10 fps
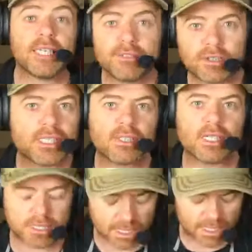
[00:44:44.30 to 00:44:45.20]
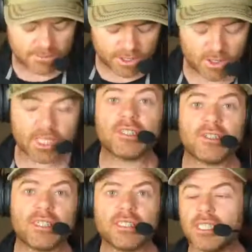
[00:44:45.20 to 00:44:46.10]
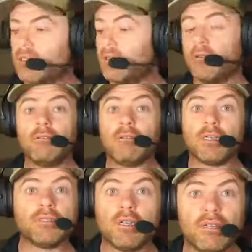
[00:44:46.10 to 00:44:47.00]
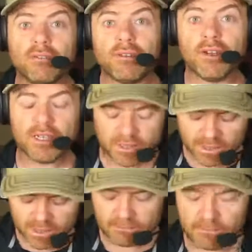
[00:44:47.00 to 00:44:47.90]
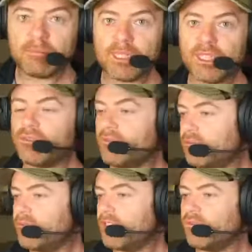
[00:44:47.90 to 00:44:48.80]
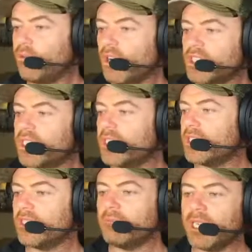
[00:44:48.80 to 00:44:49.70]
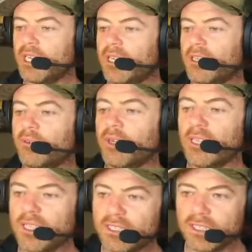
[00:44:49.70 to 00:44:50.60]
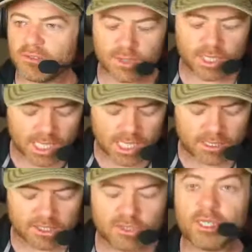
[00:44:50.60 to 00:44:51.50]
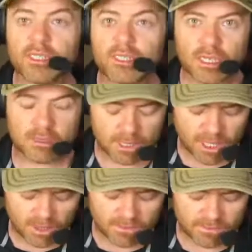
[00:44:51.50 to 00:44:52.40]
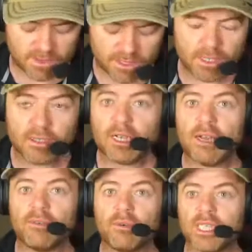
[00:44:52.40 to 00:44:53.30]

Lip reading: you're interested. If you're not interested, that's totally fine. Maybe you've watched this and you'd be like, well, this has really turned me off ever wanting